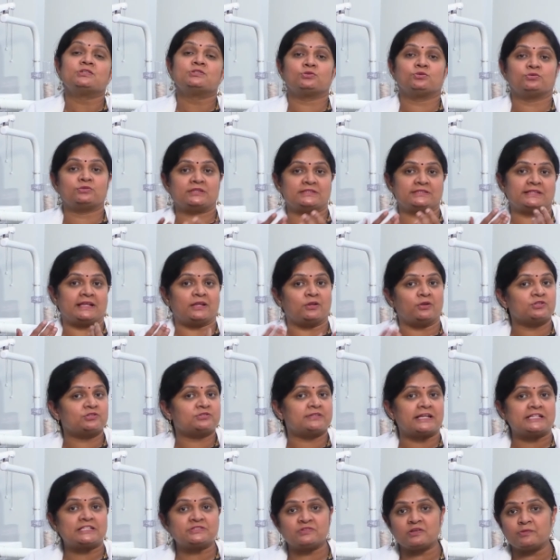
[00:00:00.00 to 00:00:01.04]
So these yellow
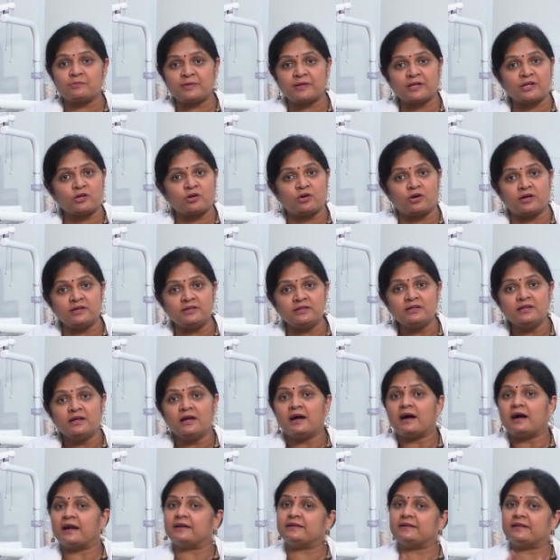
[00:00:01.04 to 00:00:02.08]
stains will be gone
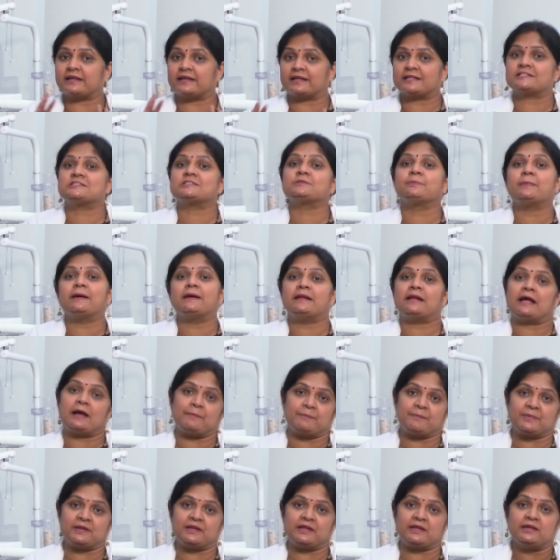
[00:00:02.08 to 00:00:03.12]
and they can smile
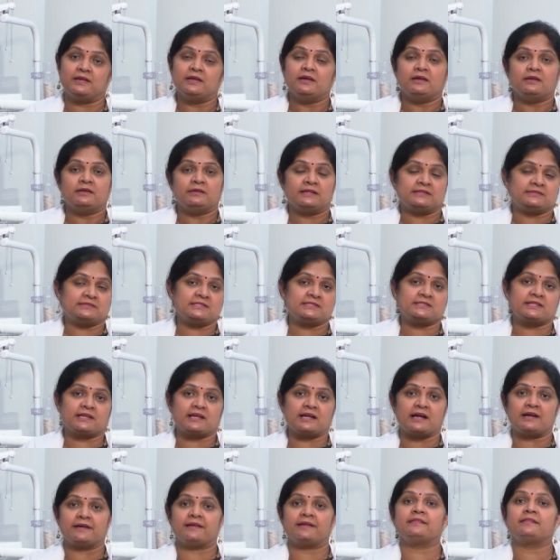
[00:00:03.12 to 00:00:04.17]
happily. This is
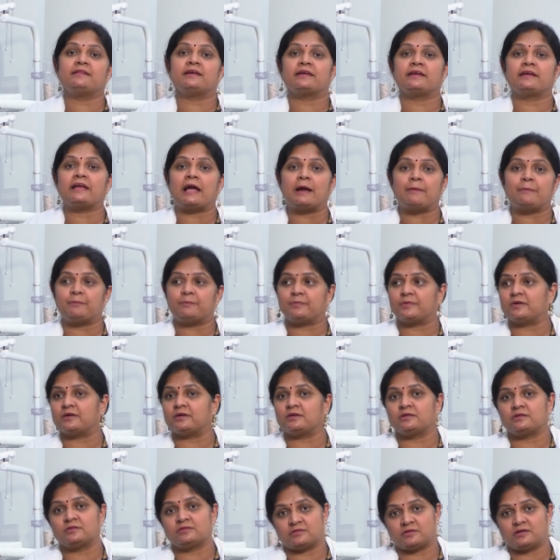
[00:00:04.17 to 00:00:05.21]
regarding the gap
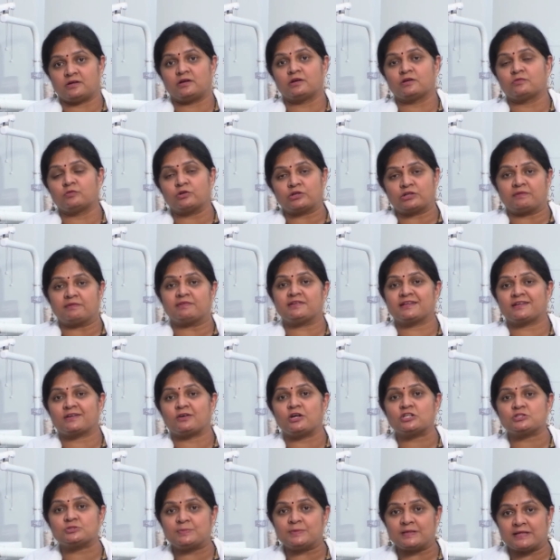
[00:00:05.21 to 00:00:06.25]
uh, or whatever the
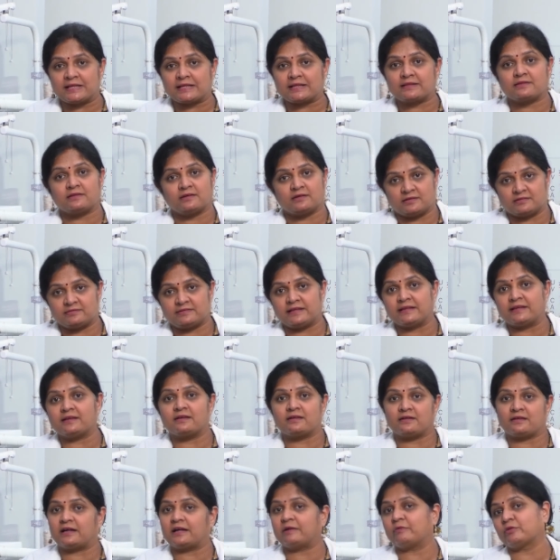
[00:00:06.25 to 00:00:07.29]
cosmetic uh, thing
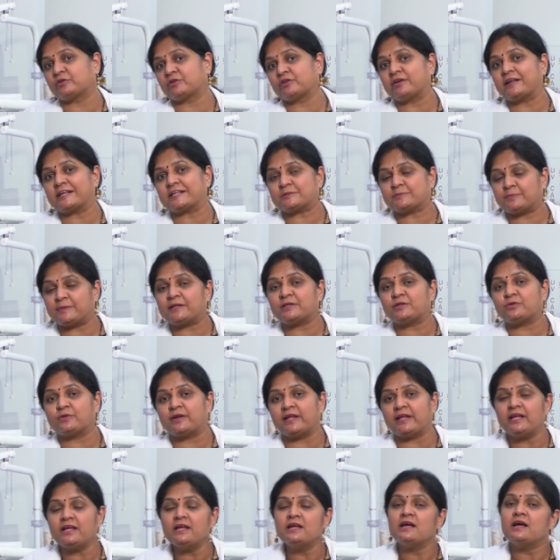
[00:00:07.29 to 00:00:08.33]
I wanted to explain
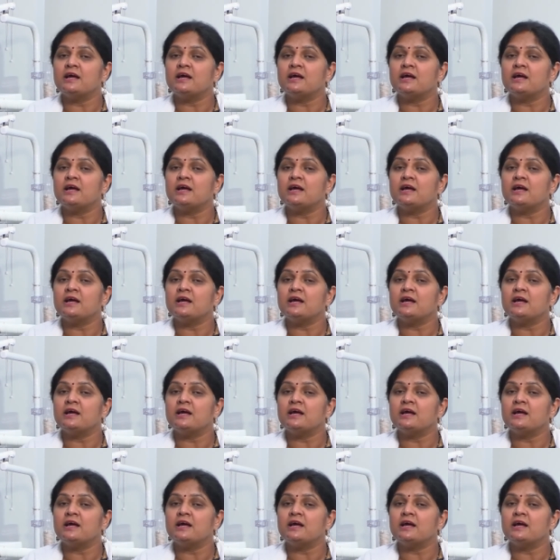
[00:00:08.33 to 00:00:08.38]
today.